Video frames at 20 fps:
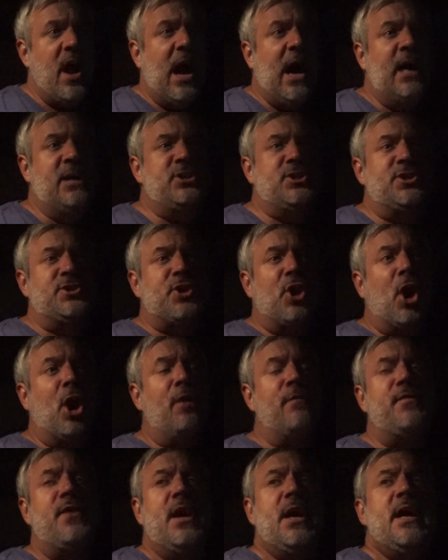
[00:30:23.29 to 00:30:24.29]

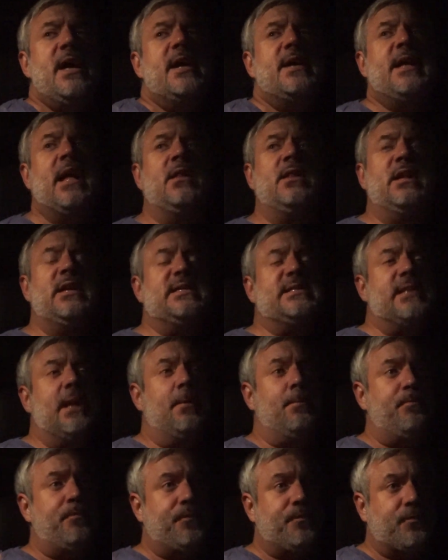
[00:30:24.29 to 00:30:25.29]
Undeserved. Now
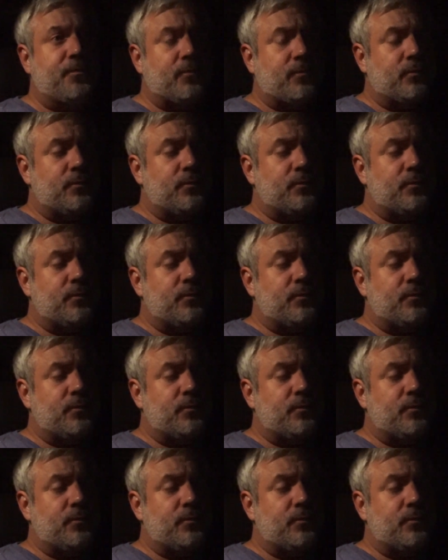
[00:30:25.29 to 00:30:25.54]
listen,